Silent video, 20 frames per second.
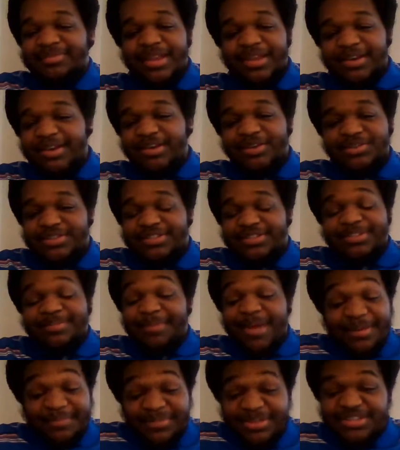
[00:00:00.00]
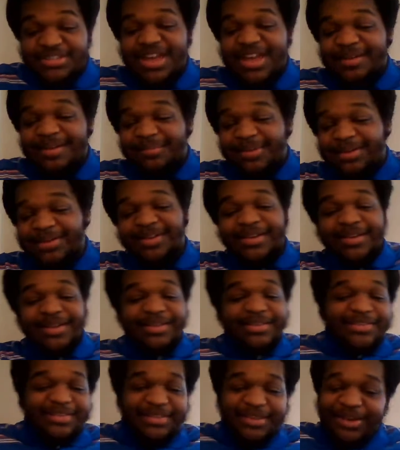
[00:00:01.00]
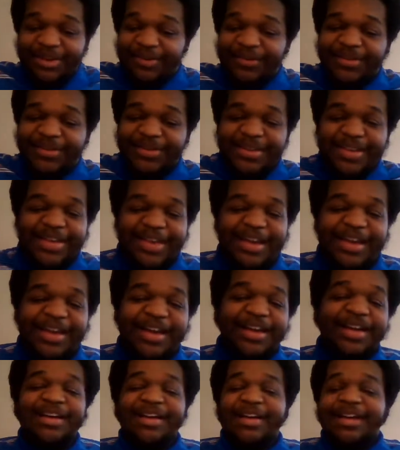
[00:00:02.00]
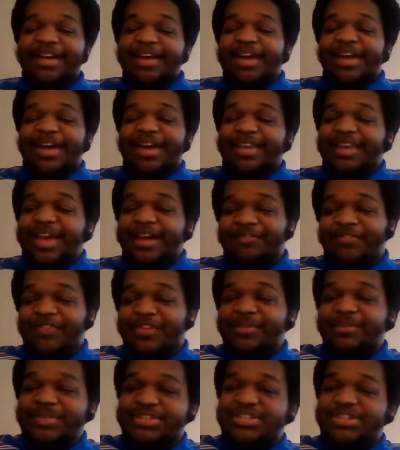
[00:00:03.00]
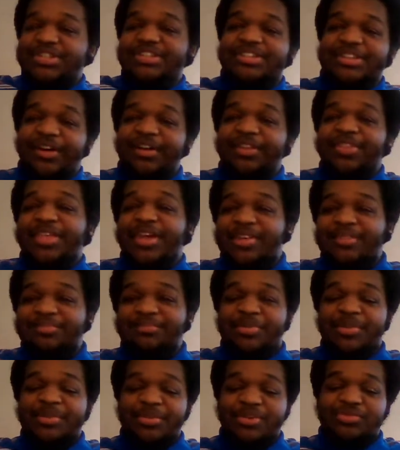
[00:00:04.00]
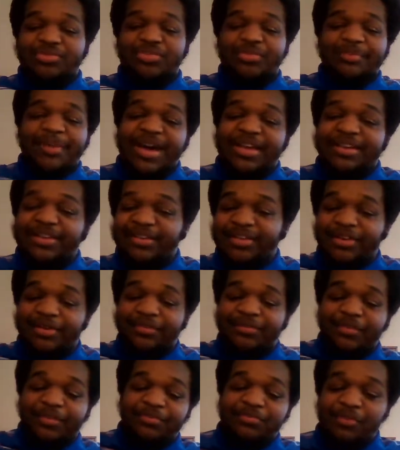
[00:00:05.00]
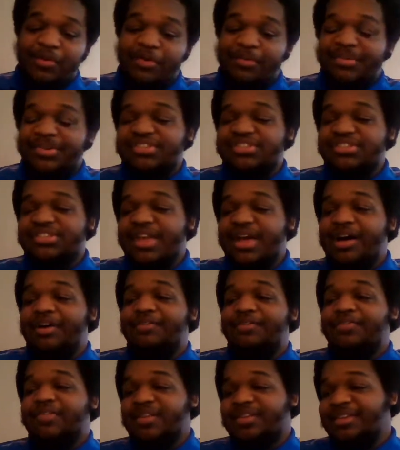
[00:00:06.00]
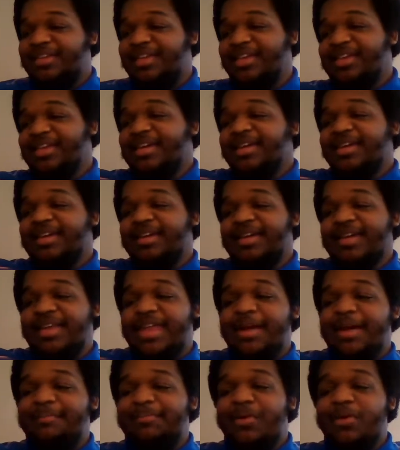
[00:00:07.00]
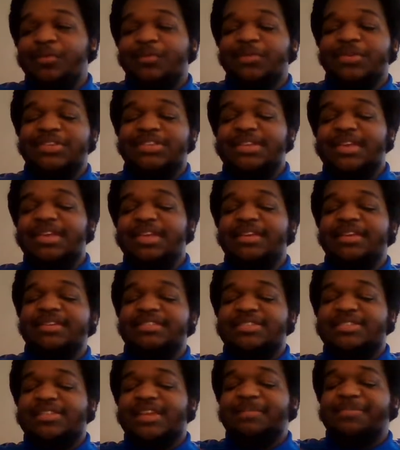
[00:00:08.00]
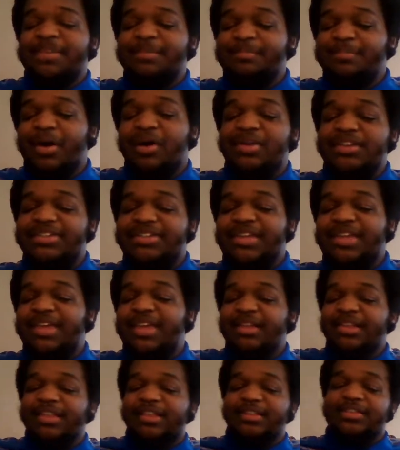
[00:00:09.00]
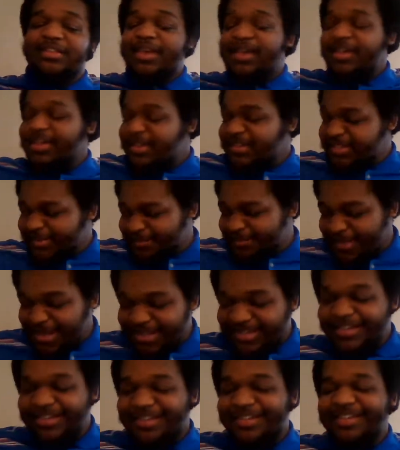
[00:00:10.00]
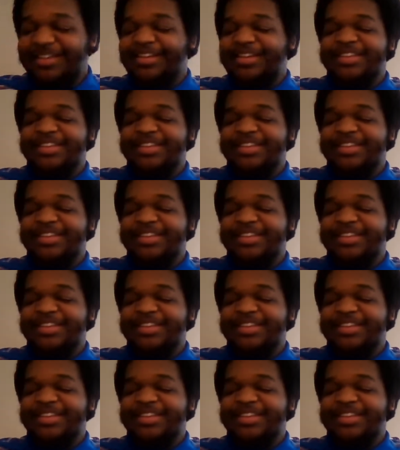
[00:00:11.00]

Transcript: you know, she's a mamma jamma. So, yeah. And I think when she saw that, it pretty much reminded her of her former self. And at that point, we see something about Isabella's